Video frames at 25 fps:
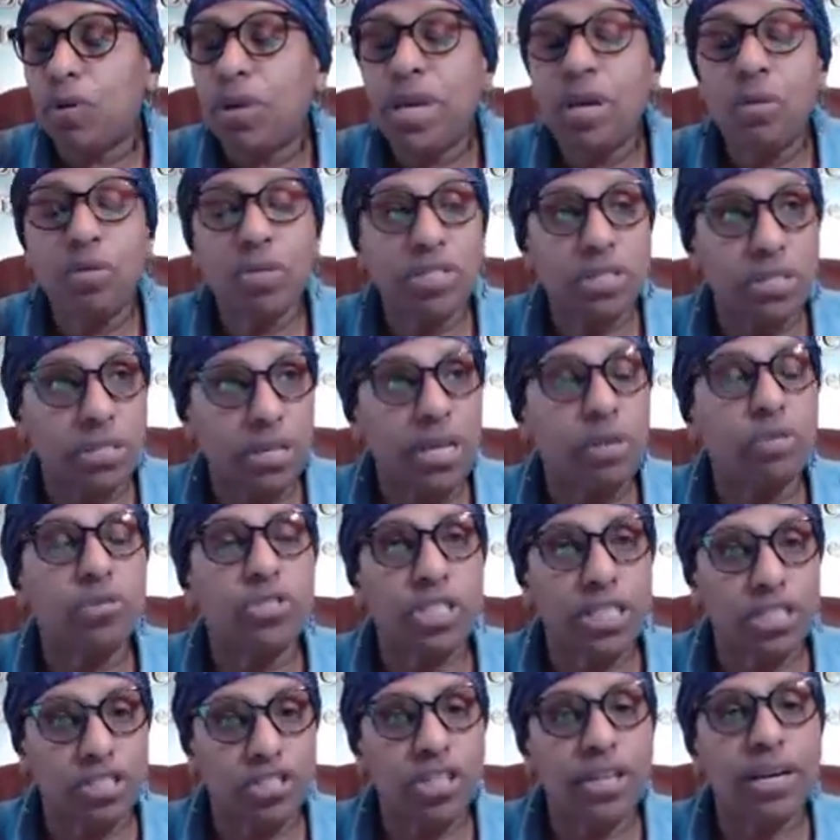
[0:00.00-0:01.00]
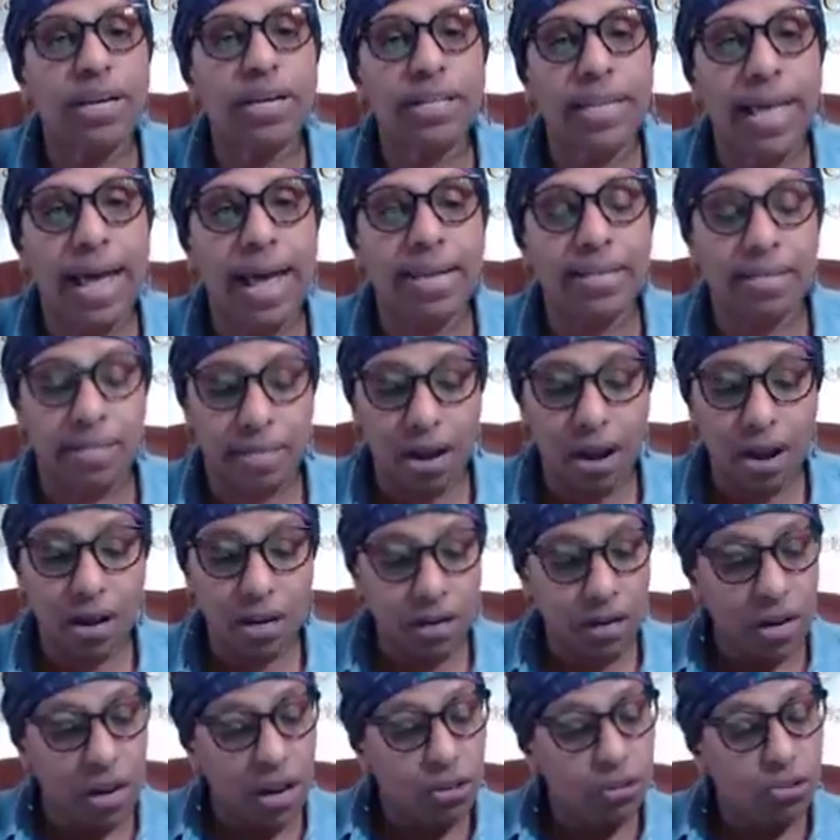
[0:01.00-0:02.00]
was teaching a class
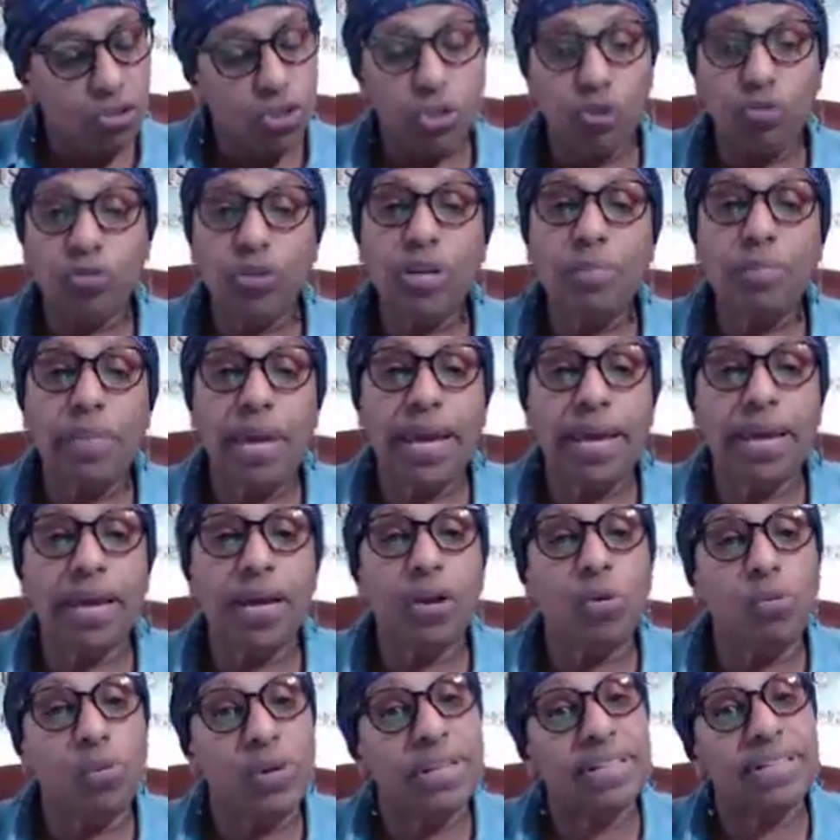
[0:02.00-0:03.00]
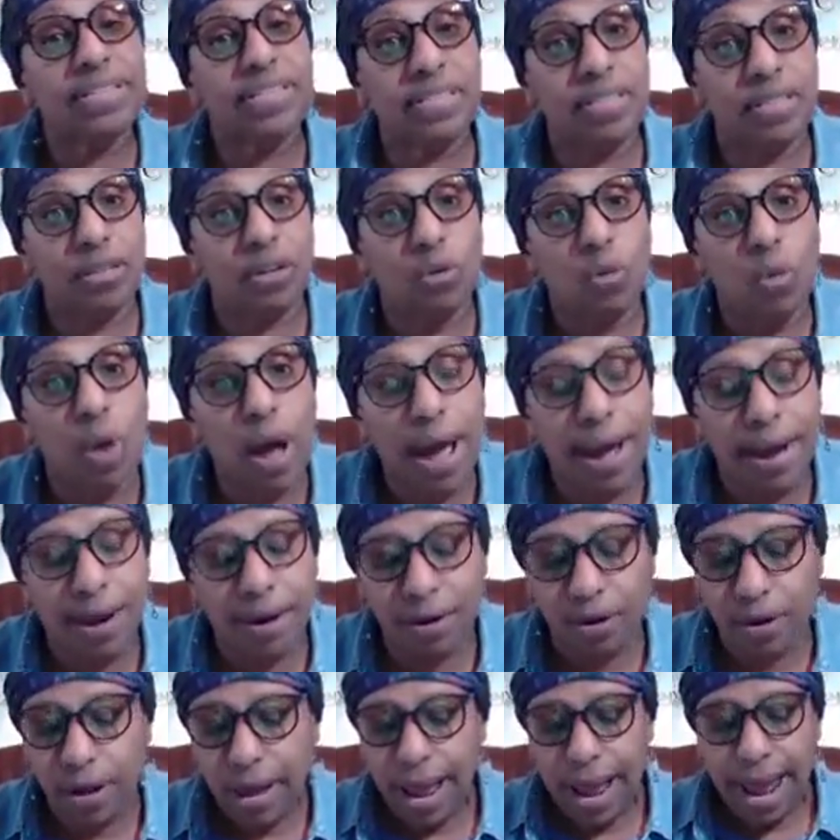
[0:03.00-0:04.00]
on jewelry making with steel
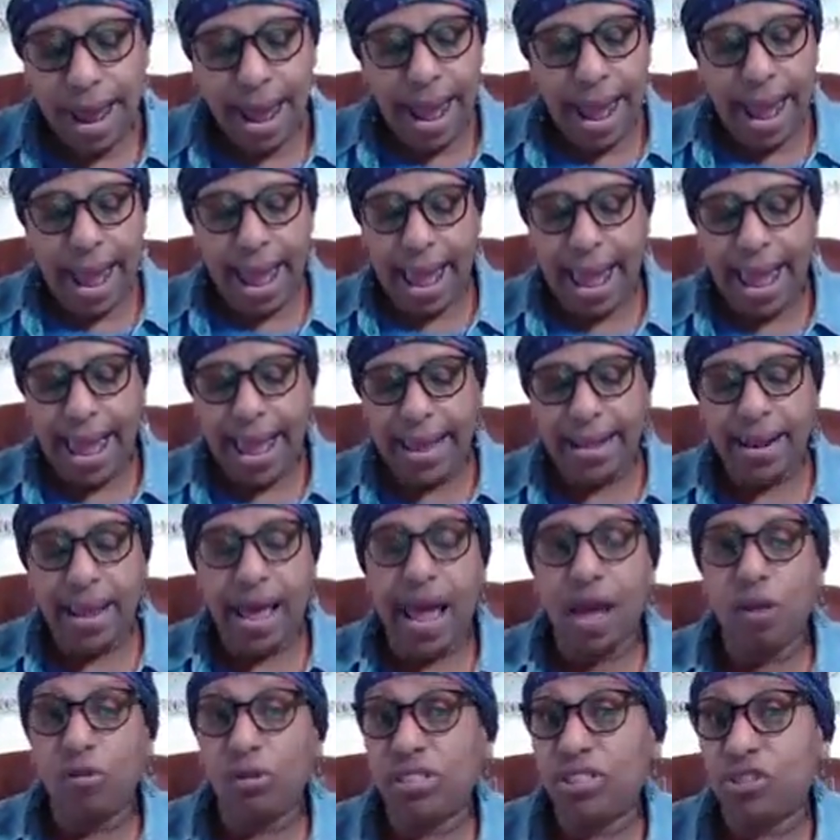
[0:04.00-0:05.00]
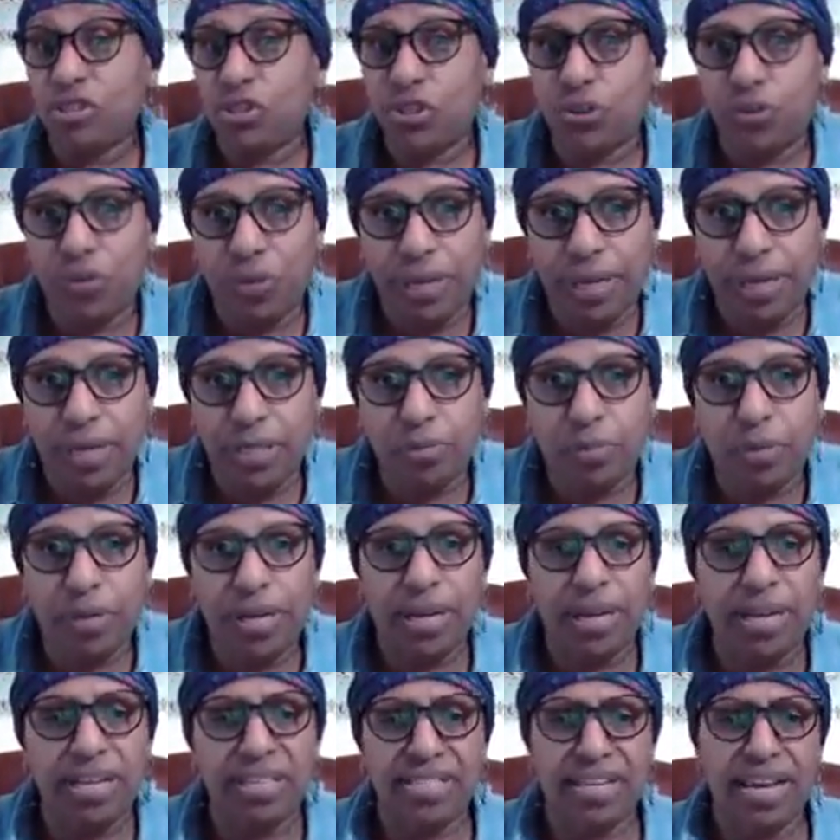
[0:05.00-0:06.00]
wire, and I was intrigued
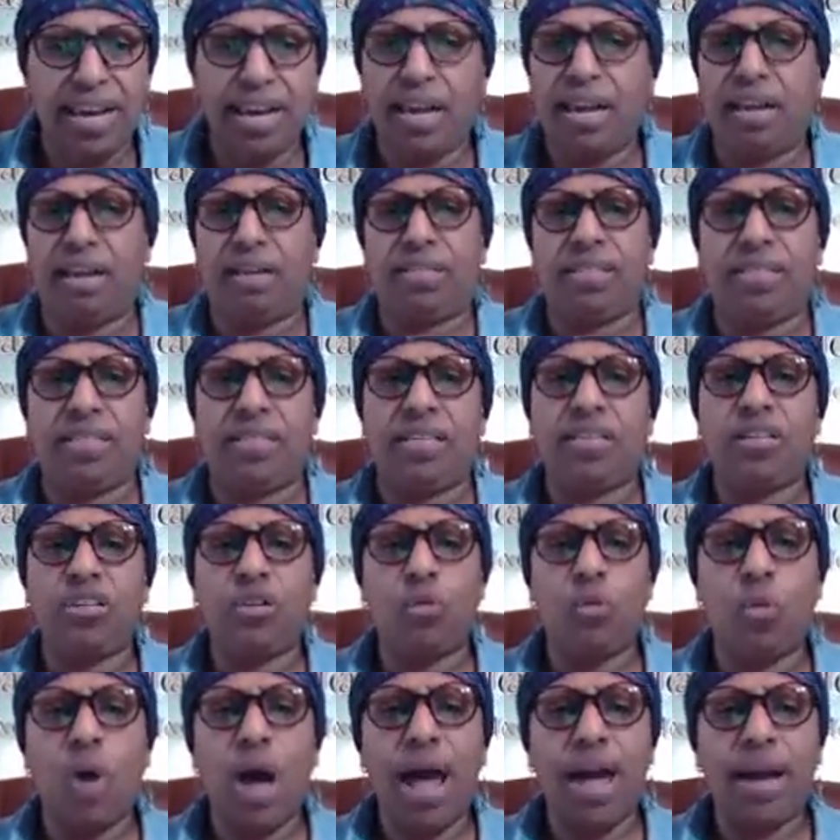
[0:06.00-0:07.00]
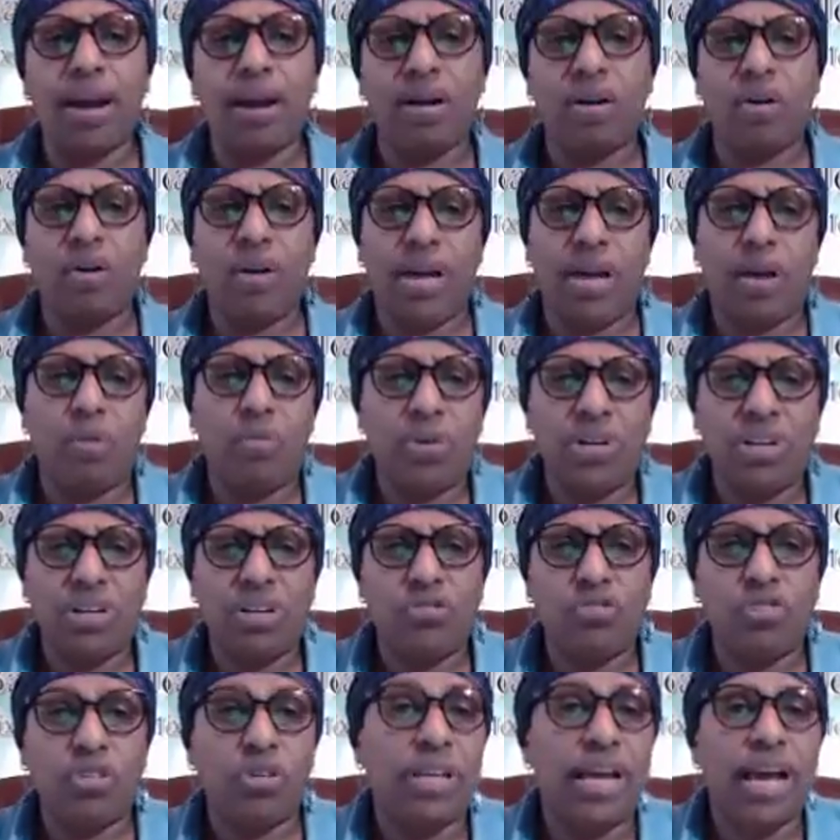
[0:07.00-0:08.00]
because, like, steel wire. Okay, what do you
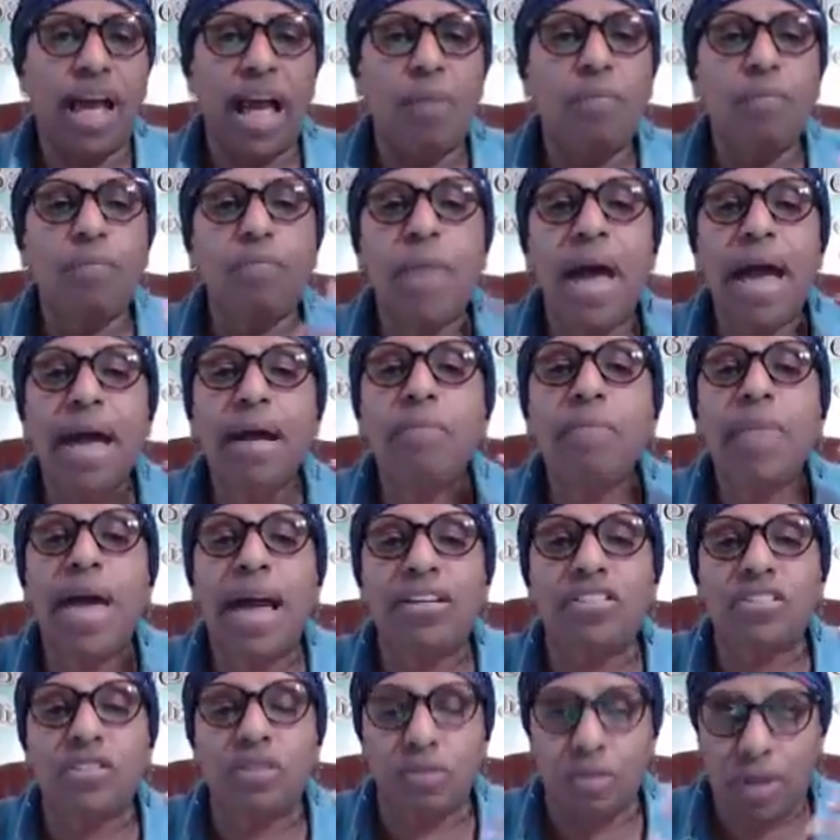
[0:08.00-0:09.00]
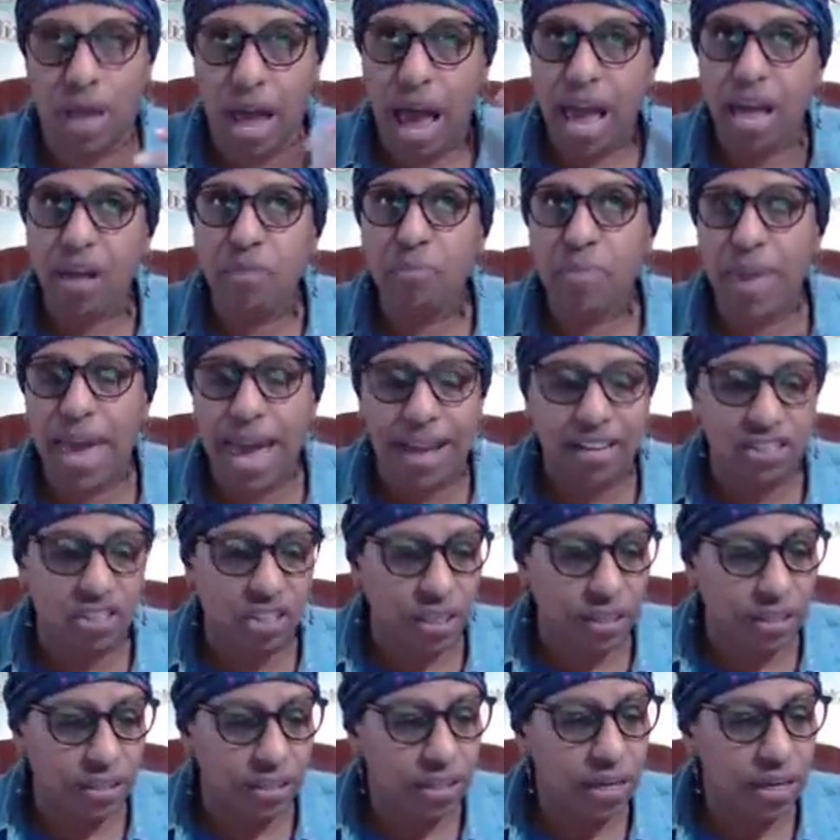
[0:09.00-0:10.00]
do? Like, I
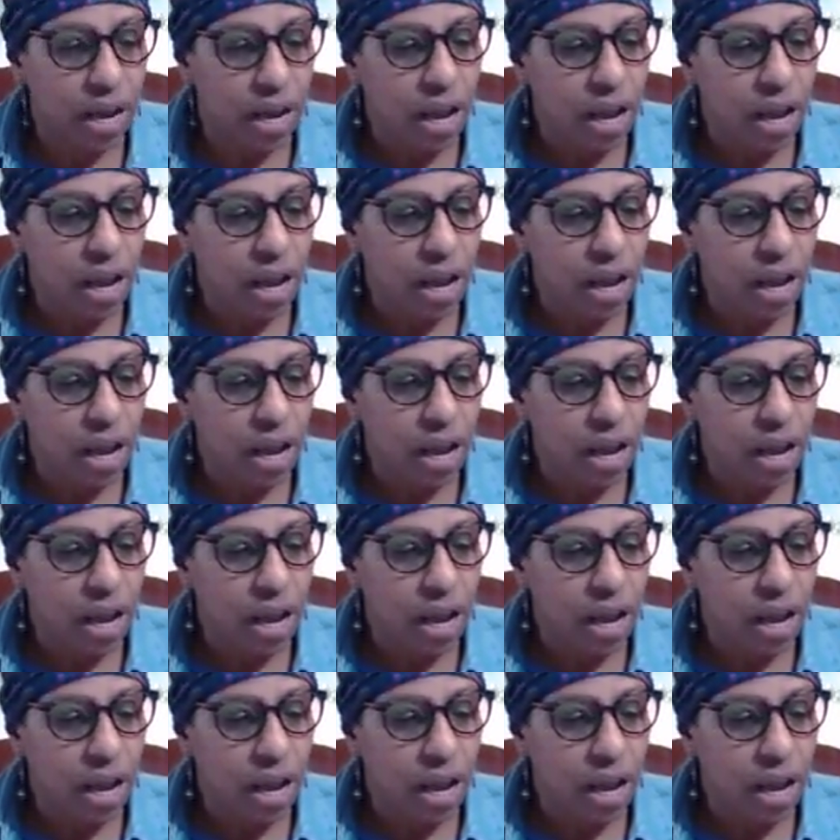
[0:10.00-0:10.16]
imagined